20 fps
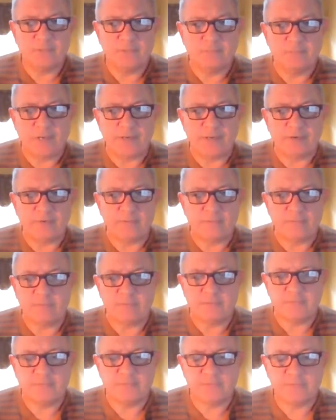buyer
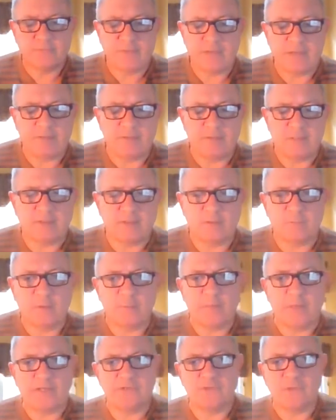has got a little
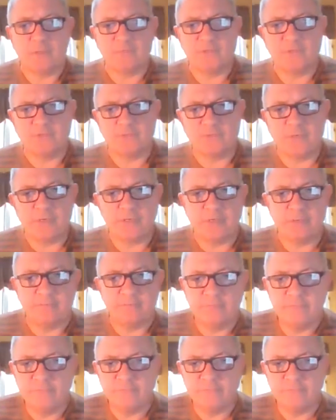bit messed up. She's trying to